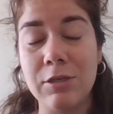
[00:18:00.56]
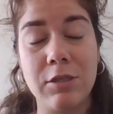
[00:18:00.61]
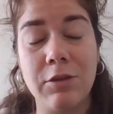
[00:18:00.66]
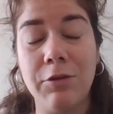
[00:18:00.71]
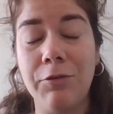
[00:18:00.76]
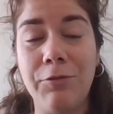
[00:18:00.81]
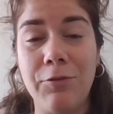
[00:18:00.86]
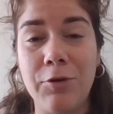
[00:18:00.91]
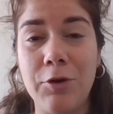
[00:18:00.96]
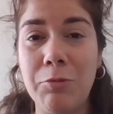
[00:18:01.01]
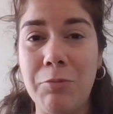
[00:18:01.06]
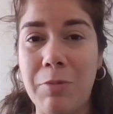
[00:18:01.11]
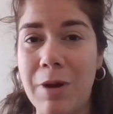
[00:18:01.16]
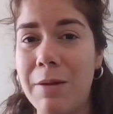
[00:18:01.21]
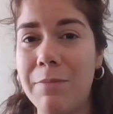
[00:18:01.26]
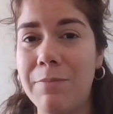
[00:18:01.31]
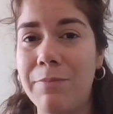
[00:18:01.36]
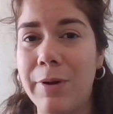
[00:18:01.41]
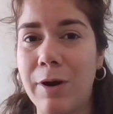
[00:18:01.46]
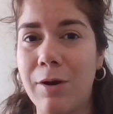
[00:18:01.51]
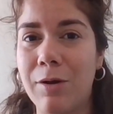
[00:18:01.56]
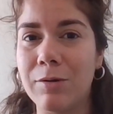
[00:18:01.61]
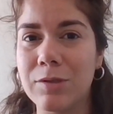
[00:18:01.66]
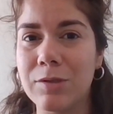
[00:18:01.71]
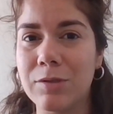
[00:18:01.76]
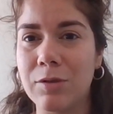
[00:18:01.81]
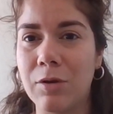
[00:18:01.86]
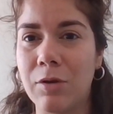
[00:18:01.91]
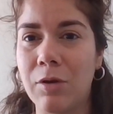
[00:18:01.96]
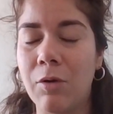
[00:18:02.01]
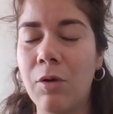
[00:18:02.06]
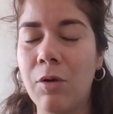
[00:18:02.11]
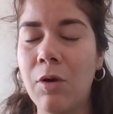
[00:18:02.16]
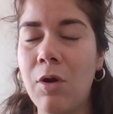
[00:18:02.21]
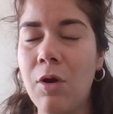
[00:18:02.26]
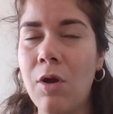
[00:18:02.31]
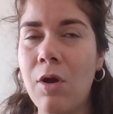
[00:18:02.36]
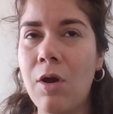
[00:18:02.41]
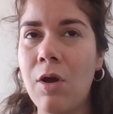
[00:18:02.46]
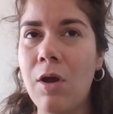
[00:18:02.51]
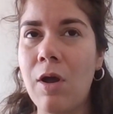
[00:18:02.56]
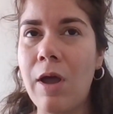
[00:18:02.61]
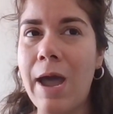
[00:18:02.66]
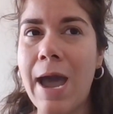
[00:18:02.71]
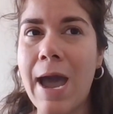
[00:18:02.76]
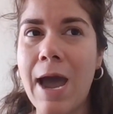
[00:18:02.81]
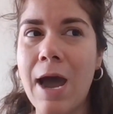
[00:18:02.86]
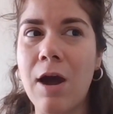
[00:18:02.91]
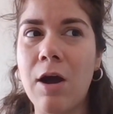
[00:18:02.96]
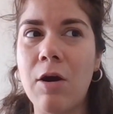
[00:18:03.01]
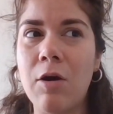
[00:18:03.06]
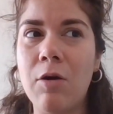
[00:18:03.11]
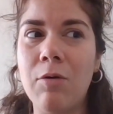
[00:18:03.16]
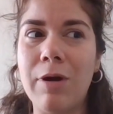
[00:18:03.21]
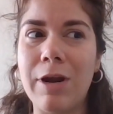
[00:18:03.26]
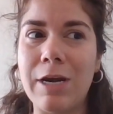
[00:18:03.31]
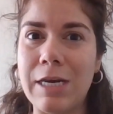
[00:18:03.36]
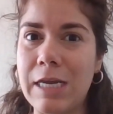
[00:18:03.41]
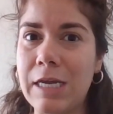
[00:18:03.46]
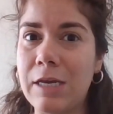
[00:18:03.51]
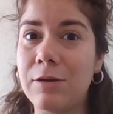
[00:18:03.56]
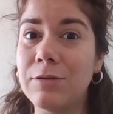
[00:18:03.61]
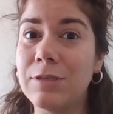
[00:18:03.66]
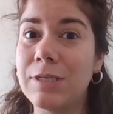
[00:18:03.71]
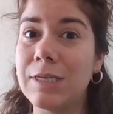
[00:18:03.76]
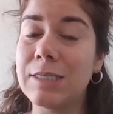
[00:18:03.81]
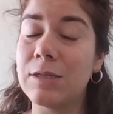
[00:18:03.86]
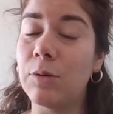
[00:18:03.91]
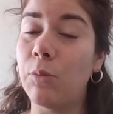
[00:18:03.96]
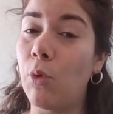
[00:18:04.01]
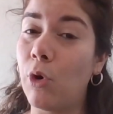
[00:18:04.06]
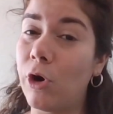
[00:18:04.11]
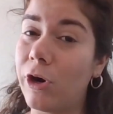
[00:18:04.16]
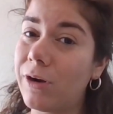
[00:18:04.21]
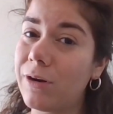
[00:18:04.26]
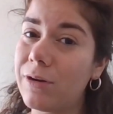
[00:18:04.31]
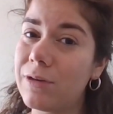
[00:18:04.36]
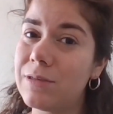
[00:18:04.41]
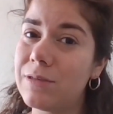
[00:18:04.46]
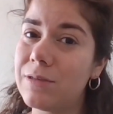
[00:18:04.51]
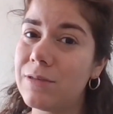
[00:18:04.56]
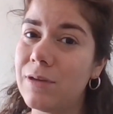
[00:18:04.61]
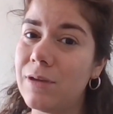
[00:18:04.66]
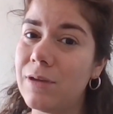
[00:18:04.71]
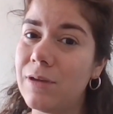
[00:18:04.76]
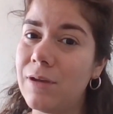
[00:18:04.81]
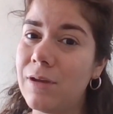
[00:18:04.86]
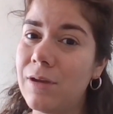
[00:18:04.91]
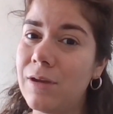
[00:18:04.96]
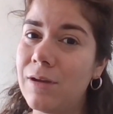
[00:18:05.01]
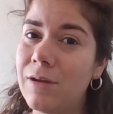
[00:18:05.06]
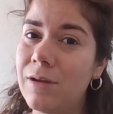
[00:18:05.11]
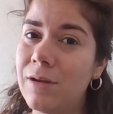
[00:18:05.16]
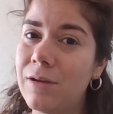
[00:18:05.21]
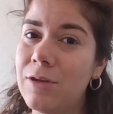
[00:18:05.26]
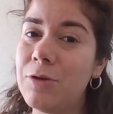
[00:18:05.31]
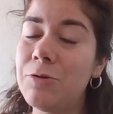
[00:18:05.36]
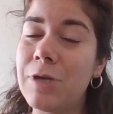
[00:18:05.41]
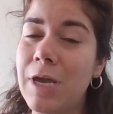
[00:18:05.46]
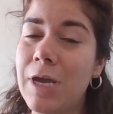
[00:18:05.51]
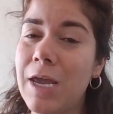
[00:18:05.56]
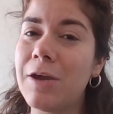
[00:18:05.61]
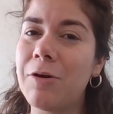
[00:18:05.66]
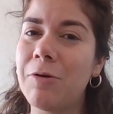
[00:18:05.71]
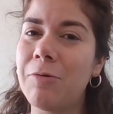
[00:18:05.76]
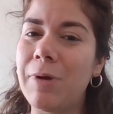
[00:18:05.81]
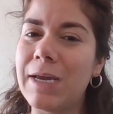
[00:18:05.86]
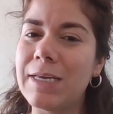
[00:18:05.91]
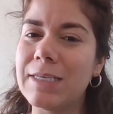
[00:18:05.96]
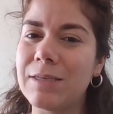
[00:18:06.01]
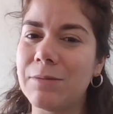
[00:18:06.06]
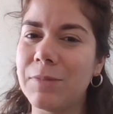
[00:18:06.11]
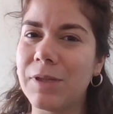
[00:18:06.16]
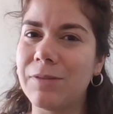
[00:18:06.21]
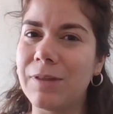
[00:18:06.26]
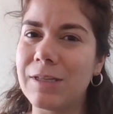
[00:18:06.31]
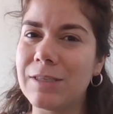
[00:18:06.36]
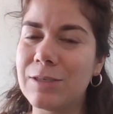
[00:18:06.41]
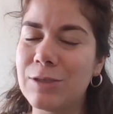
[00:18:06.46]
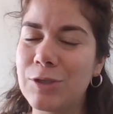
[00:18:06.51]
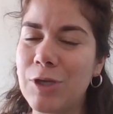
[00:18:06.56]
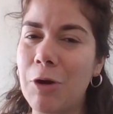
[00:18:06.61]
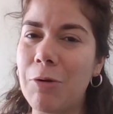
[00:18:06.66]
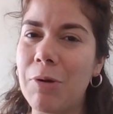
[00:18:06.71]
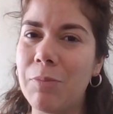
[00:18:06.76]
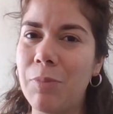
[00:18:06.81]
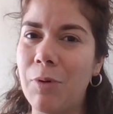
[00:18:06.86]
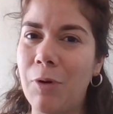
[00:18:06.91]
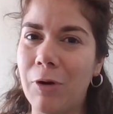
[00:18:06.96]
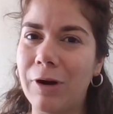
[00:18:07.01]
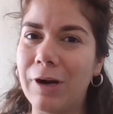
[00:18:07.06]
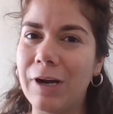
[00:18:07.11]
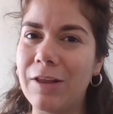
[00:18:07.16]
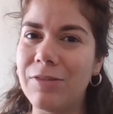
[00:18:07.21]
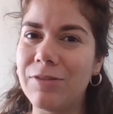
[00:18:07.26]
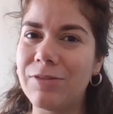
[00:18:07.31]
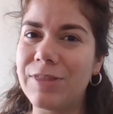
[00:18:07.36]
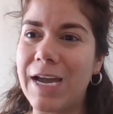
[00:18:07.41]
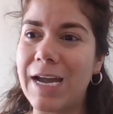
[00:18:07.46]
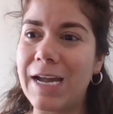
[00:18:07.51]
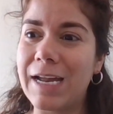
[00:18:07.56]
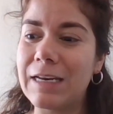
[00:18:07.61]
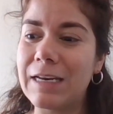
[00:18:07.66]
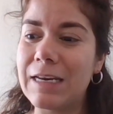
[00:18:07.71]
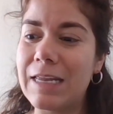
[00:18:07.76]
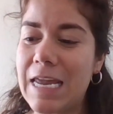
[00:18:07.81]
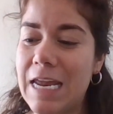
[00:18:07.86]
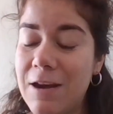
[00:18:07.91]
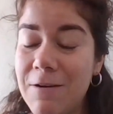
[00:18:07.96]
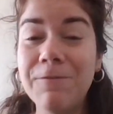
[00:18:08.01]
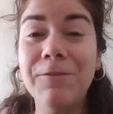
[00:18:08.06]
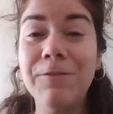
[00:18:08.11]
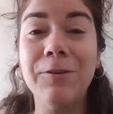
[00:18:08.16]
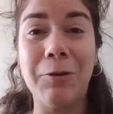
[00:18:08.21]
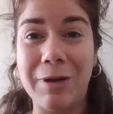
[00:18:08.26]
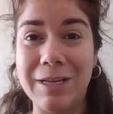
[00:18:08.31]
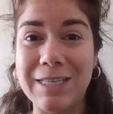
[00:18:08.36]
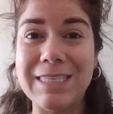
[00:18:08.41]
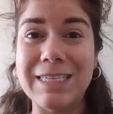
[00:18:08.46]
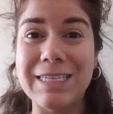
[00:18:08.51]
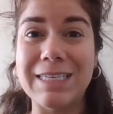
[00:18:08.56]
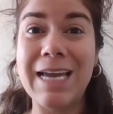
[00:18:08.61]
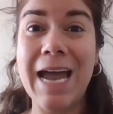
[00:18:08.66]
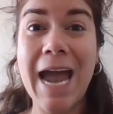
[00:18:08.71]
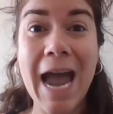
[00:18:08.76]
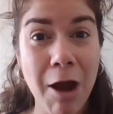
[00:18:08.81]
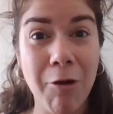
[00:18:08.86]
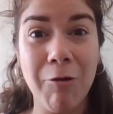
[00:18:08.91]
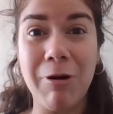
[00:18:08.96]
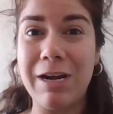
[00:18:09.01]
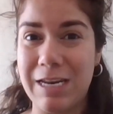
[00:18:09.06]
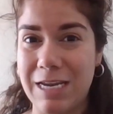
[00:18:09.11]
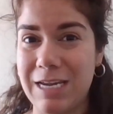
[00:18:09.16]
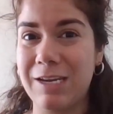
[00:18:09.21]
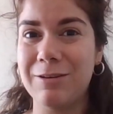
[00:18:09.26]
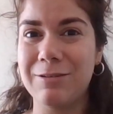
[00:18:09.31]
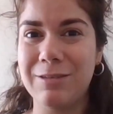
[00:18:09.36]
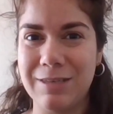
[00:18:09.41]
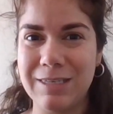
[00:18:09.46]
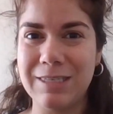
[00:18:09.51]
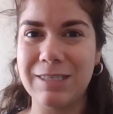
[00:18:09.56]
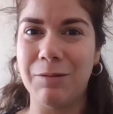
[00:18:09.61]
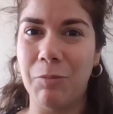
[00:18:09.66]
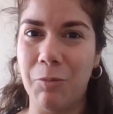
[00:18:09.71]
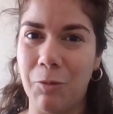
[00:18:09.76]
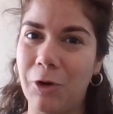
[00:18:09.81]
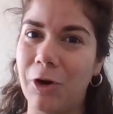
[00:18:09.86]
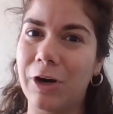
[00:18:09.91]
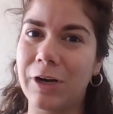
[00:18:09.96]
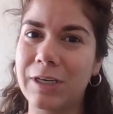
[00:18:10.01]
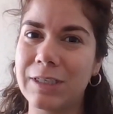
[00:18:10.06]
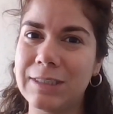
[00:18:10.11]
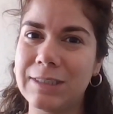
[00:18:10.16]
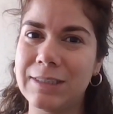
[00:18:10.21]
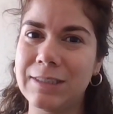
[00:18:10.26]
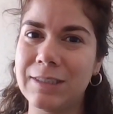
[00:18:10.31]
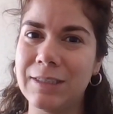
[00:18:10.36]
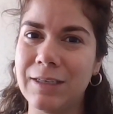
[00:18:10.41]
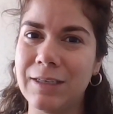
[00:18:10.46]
just the food web, but also how an ecosystem works. You take away something that's so important that influences how an ecosystem works.